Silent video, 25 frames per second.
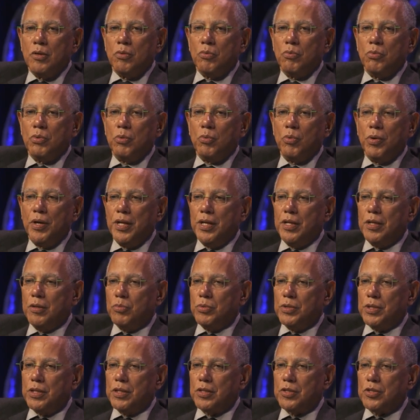We went in and
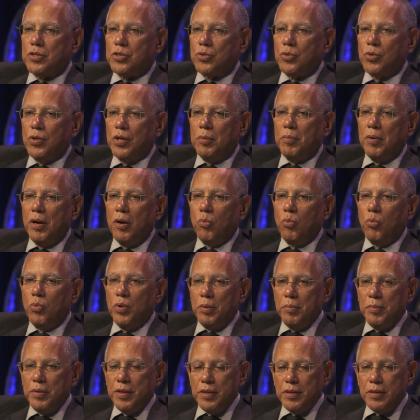we did a story about
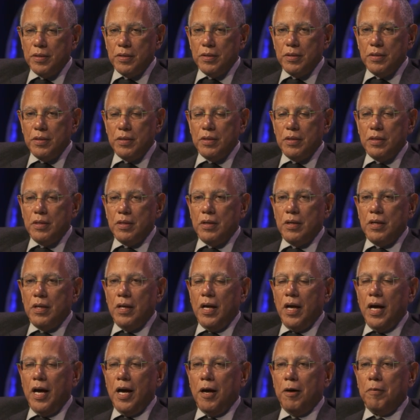women
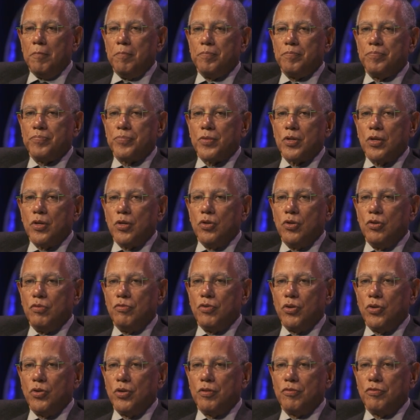um, who
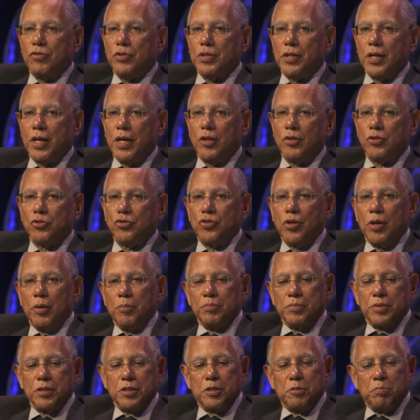voted for Donald
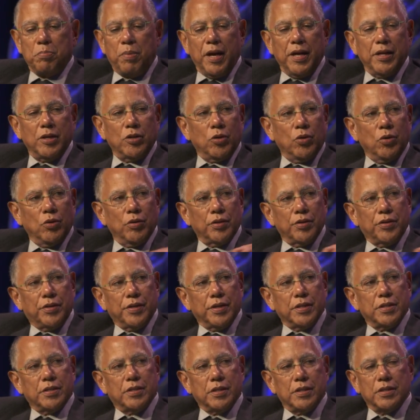Trump despite all the
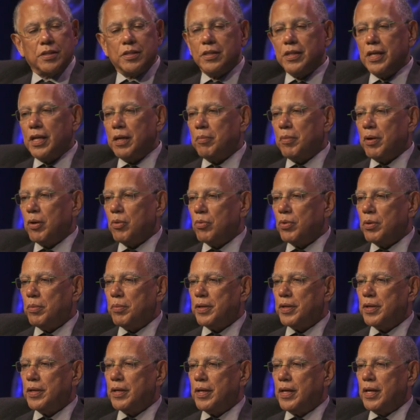things he'd said about
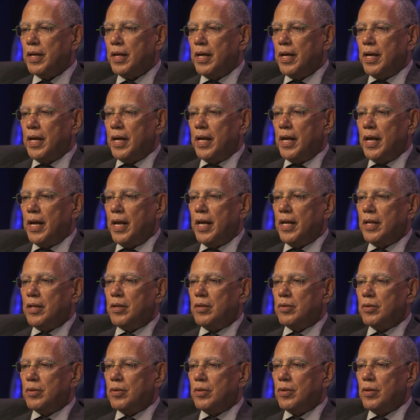women,
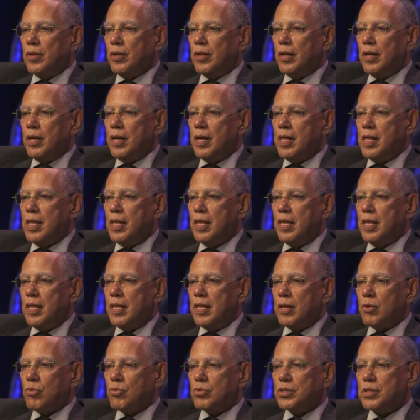and
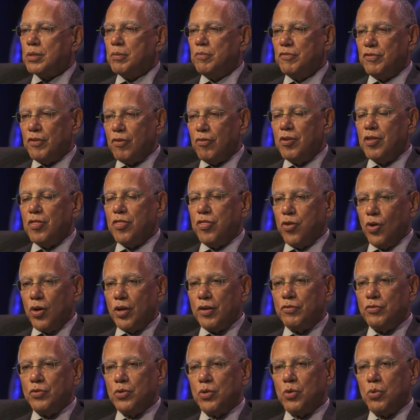there were some very
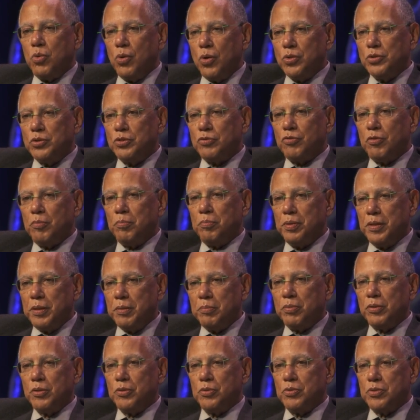thoughtful quotes from
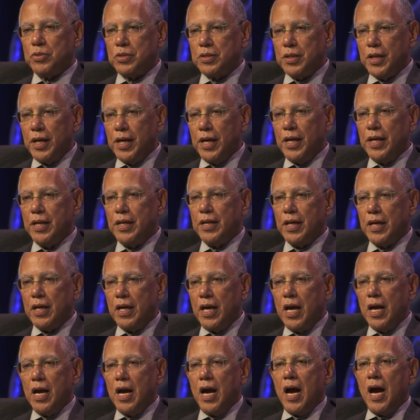people who said,
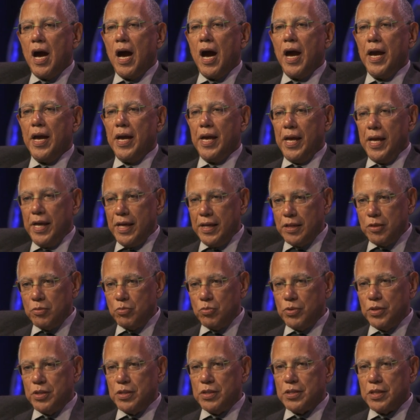"I hated
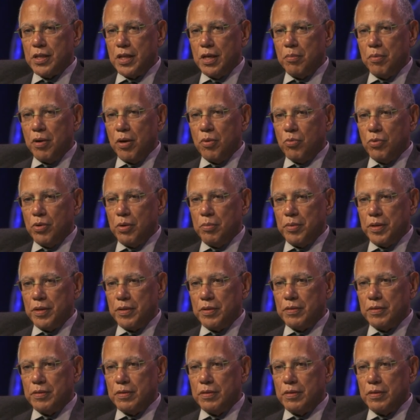what he said about women.